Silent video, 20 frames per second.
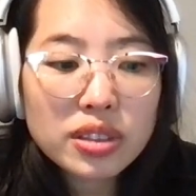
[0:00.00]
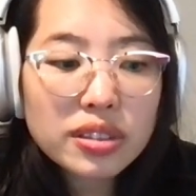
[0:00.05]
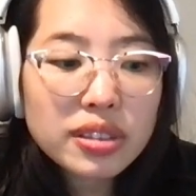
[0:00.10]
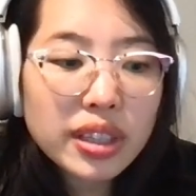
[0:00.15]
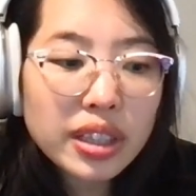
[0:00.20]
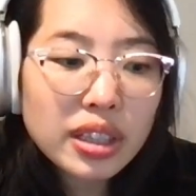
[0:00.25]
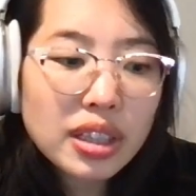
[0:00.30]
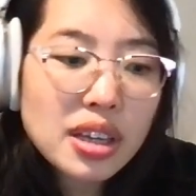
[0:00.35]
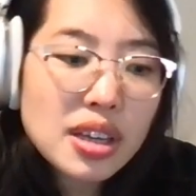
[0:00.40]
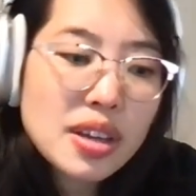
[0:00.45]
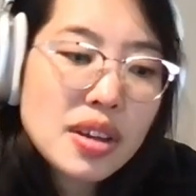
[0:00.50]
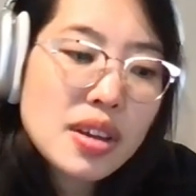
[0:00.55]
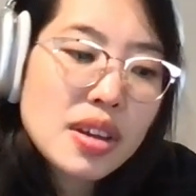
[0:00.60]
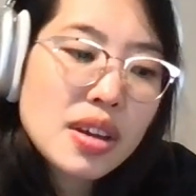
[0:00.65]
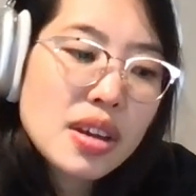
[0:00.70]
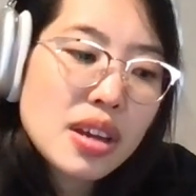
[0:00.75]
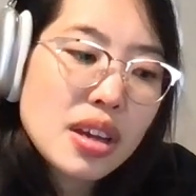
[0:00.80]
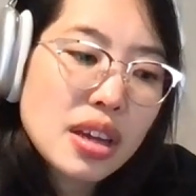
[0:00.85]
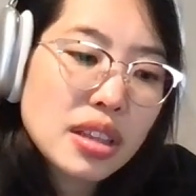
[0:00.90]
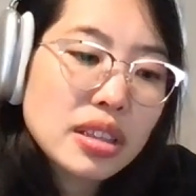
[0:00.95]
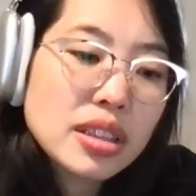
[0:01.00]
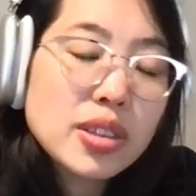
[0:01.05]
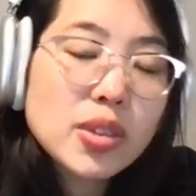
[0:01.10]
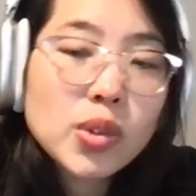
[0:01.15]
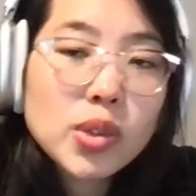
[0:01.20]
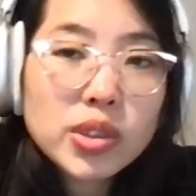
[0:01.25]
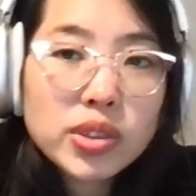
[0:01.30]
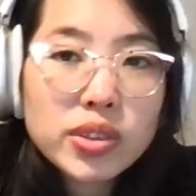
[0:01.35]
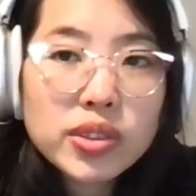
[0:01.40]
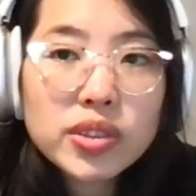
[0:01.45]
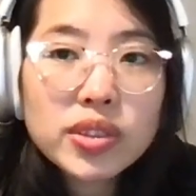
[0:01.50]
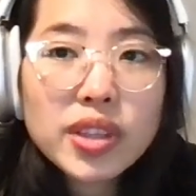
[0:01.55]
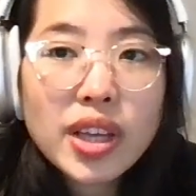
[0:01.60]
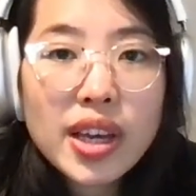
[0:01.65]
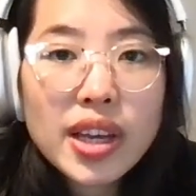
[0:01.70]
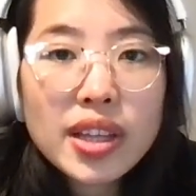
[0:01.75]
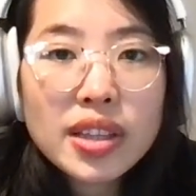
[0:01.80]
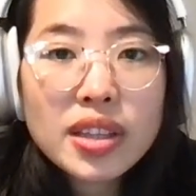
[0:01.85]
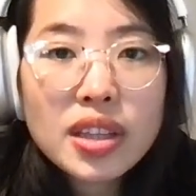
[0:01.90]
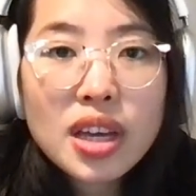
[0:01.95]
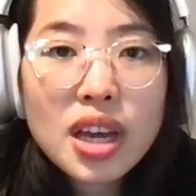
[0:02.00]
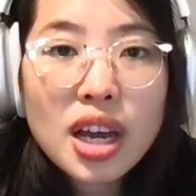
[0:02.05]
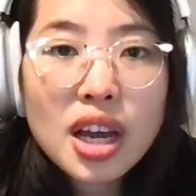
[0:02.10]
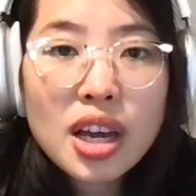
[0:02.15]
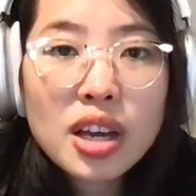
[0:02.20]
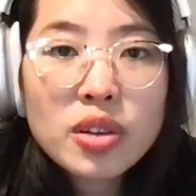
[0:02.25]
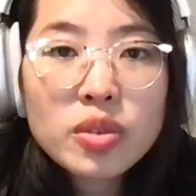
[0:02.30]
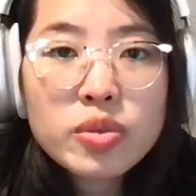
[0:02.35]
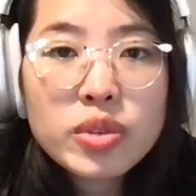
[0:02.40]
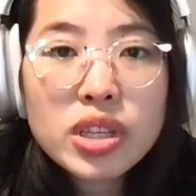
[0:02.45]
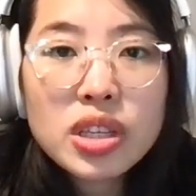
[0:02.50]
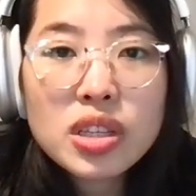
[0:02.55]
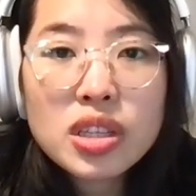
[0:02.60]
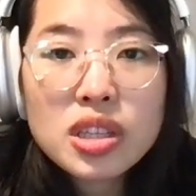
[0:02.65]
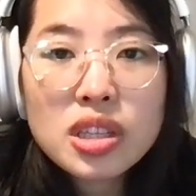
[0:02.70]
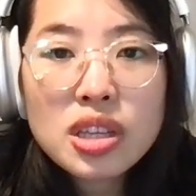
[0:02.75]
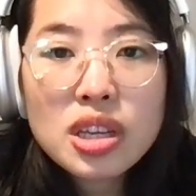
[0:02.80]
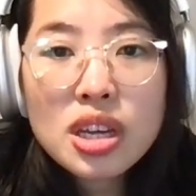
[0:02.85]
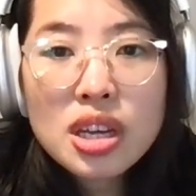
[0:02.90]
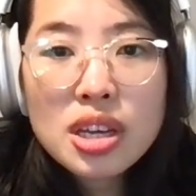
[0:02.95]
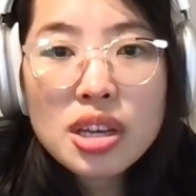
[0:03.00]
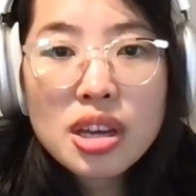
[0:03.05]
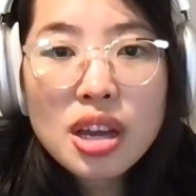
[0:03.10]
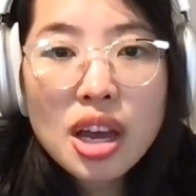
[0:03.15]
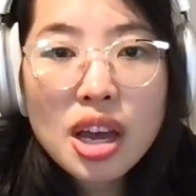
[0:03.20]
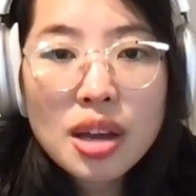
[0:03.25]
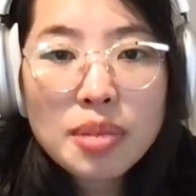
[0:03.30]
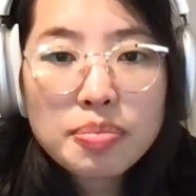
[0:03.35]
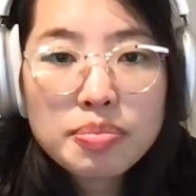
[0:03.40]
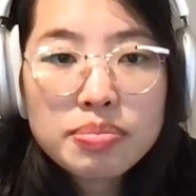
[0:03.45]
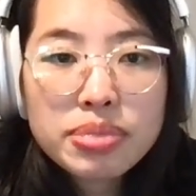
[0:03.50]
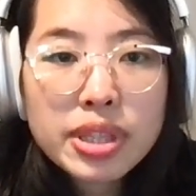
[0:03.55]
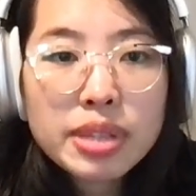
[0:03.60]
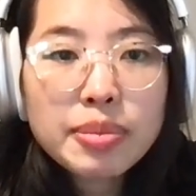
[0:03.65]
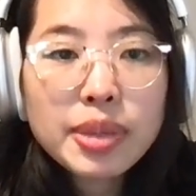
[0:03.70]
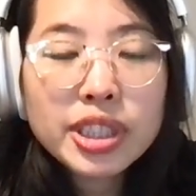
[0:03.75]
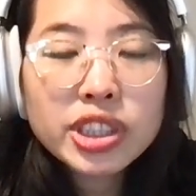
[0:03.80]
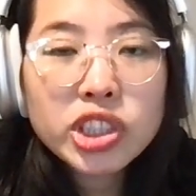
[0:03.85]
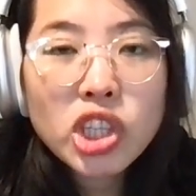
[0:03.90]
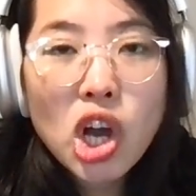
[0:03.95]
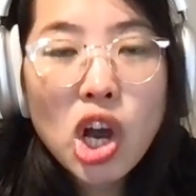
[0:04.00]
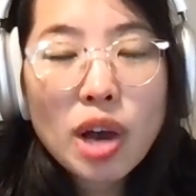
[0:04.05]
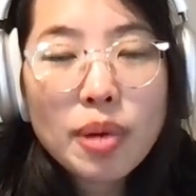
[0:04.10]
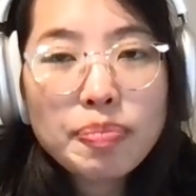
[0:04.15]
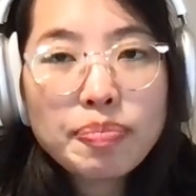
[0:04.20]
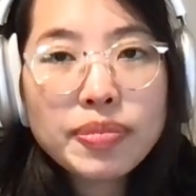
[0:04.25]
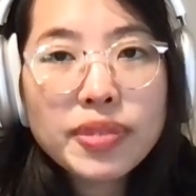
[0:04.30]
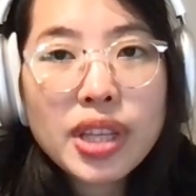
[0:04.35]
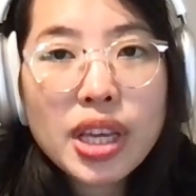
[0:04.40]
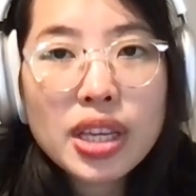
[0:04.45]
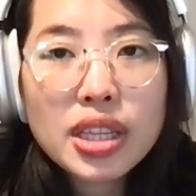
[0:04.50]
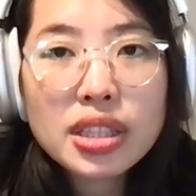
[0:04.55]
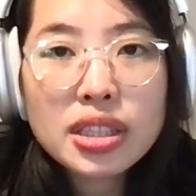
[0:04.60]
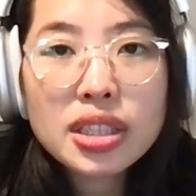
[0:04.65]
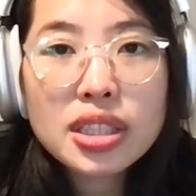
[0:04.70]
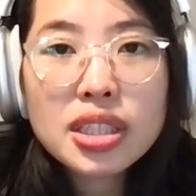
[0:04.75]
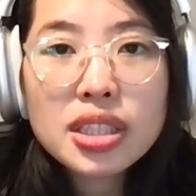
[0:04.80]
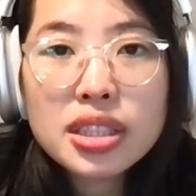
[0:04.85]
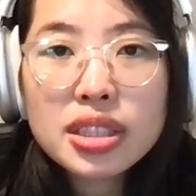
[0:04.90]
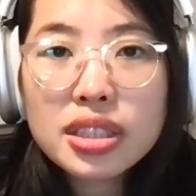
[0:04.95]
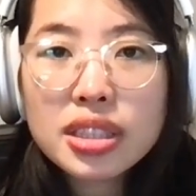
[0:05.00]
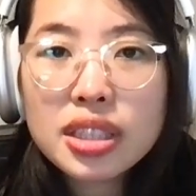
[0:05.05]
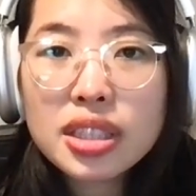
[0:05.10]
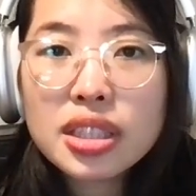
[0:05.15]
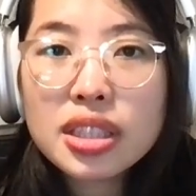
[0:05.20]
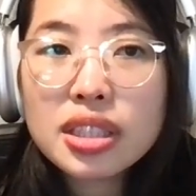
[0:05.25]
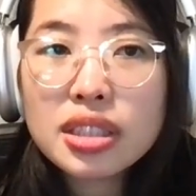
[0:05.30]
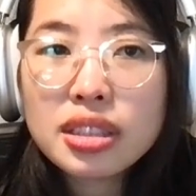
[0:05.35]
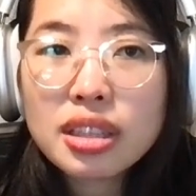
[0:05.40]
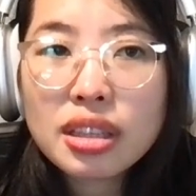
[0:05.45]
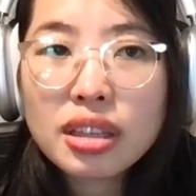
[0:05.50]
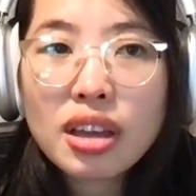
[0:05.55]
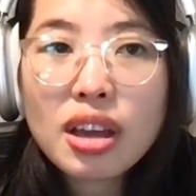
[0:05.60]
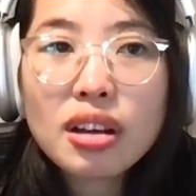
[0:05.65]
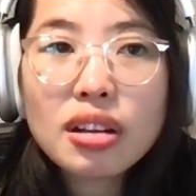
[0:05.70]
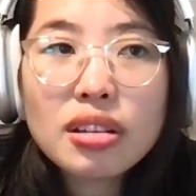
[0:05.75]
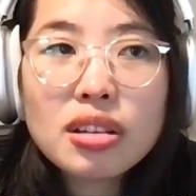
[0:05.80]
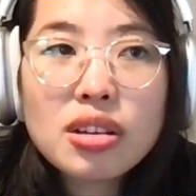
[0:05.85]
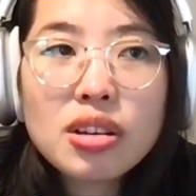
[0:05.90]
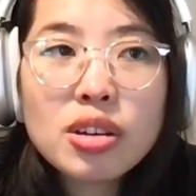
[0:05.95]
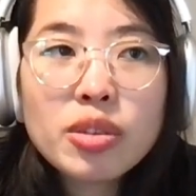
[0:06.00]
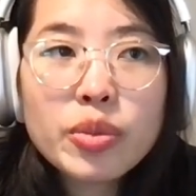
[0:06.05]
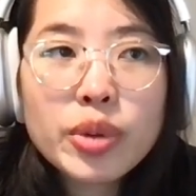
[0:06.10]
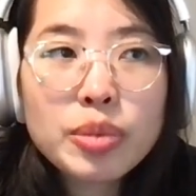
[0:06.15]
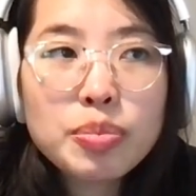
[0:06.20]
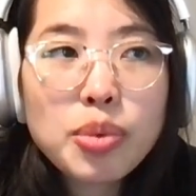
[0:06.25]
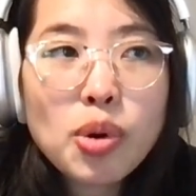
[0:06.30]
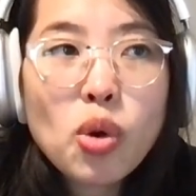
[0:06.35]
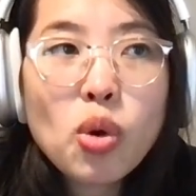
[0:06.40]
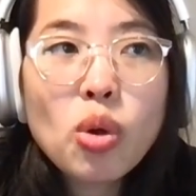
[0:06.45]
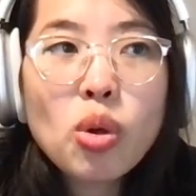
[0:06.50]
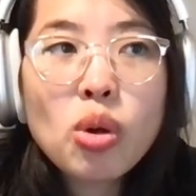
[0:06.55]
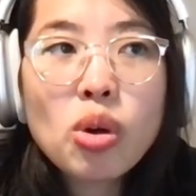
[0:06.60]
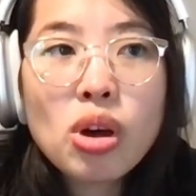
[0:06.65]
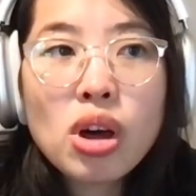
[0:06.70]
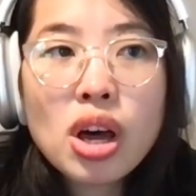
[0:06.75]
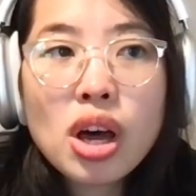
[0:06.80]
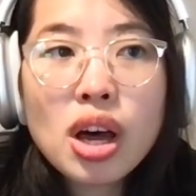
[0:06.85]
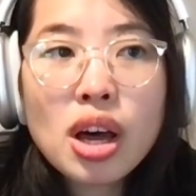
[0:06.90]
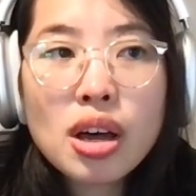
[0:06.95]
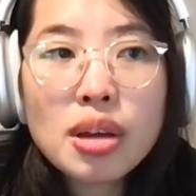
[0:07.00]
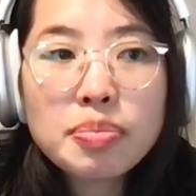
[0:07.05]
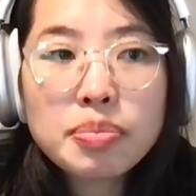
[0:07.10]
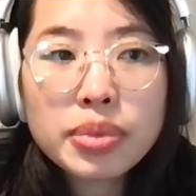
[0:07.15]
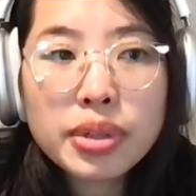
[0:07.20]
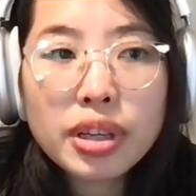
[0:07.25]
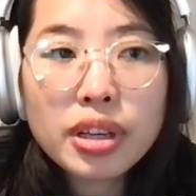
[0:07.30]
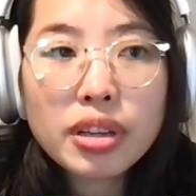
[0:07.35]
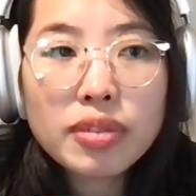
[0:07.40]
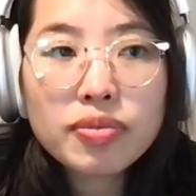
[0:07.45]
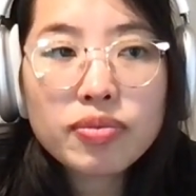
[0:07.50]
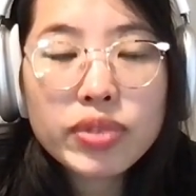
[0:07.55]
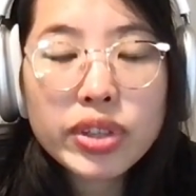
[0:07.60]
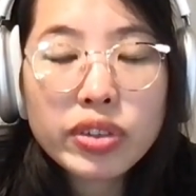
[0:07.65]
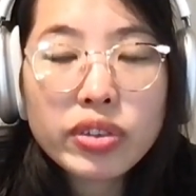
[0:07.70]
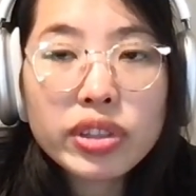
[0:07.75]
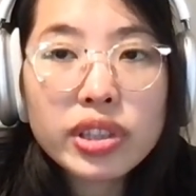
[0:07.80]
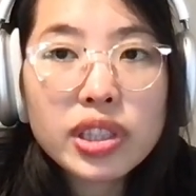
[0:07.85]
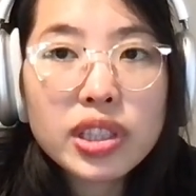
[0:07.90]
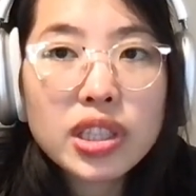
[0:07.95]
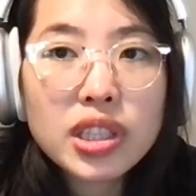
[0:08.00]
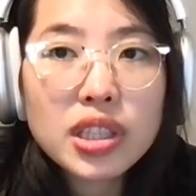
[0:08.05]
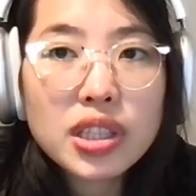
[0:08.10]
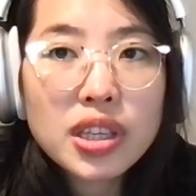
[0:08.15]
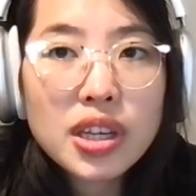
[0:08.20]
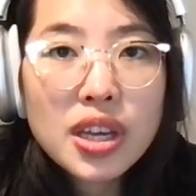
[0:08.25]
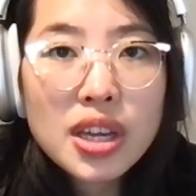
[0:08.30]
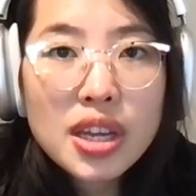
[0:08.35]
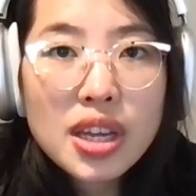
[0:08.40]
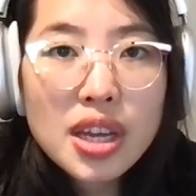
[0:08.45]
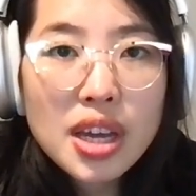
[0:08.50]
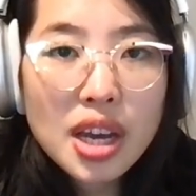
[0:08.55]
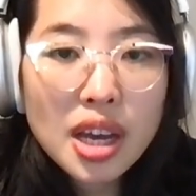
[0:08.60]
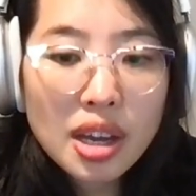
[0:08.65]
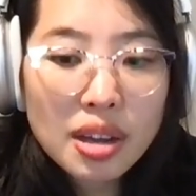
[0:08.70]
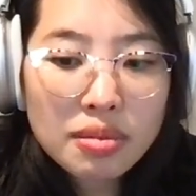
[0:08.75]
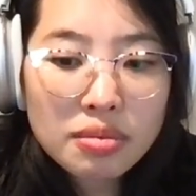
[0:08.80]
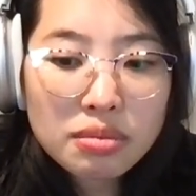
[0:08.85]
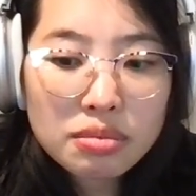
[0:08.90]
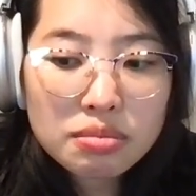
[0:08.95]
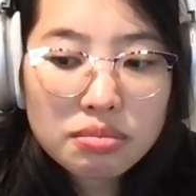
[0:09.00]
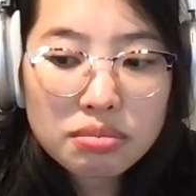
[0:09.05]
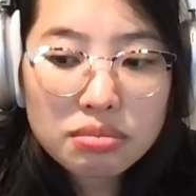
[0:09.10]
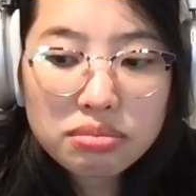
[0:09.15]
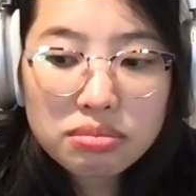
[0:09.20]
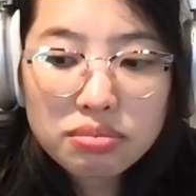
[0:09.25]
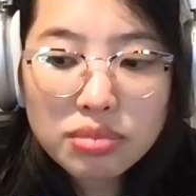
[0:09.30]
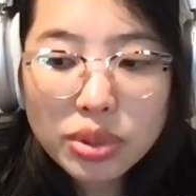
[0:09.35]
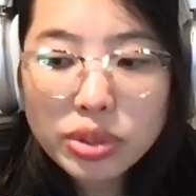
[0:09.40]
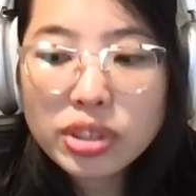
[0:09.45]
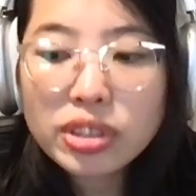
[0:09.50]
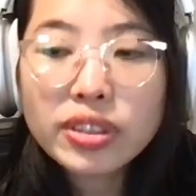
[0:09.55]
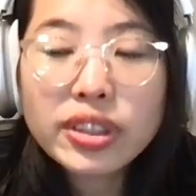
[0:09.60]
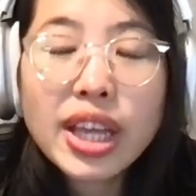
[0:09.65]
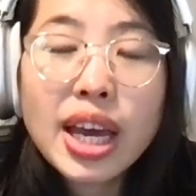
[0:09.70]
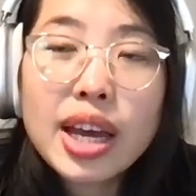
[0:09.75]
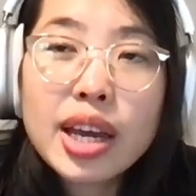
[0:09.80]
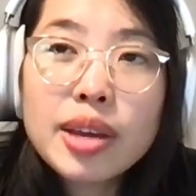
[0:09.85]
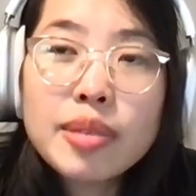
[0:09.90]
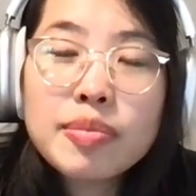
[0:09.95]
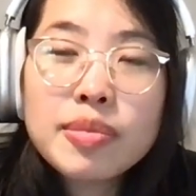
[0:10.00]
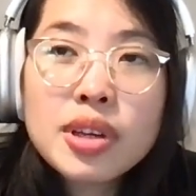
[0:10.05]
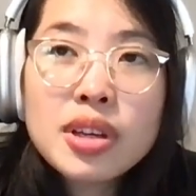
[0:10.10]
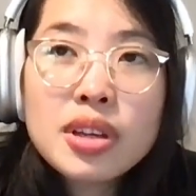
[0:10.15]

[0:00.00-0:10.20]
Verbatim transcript: like. And in order to do that, uh, we uh, pretty much update the their catalog. We pull uh, pretty frequently, um, most of the time,